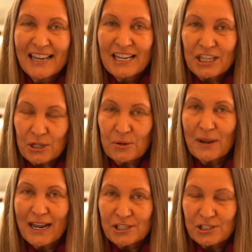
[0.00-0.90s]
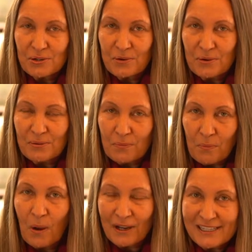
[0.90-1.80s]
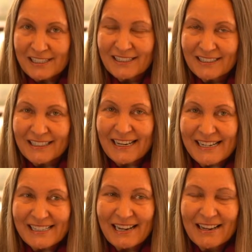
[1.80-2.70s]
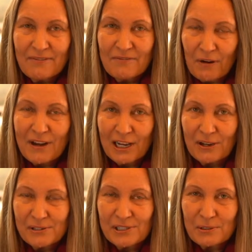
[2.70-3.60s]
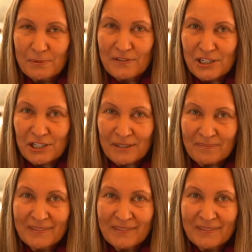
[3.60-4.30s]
you and your wallet need very close supervision,